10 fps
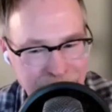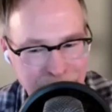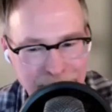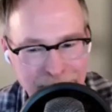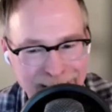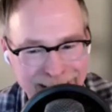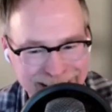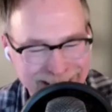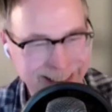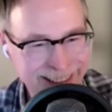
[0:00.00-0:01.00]
One might.
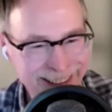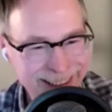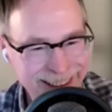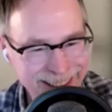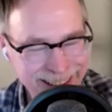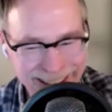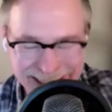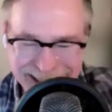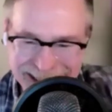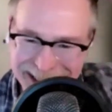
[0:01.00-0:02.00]

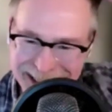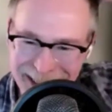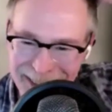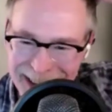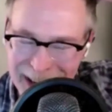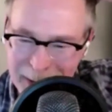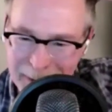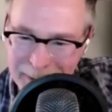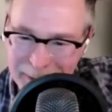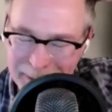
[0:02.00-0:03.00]
And so,
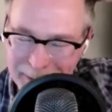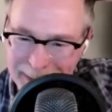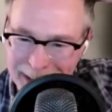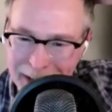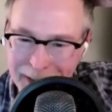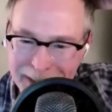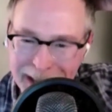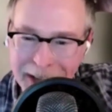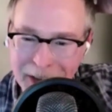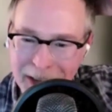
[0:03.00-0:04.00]
um, you know,
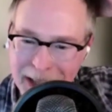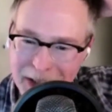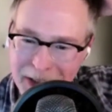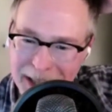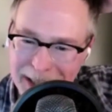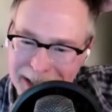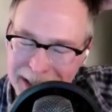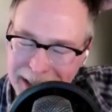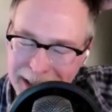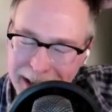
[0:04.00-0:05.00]
yeah, no, that's great.
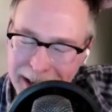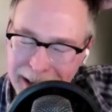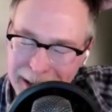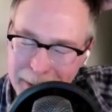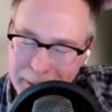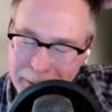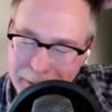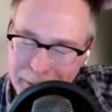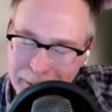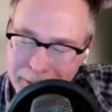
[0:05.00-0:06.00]
Um,
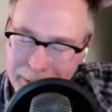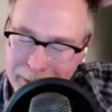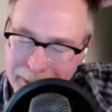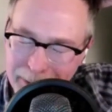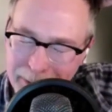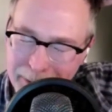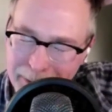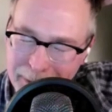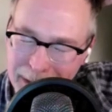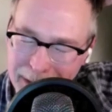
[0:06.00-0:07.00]

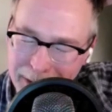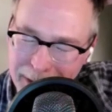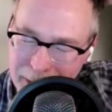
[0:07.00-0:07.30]
oh,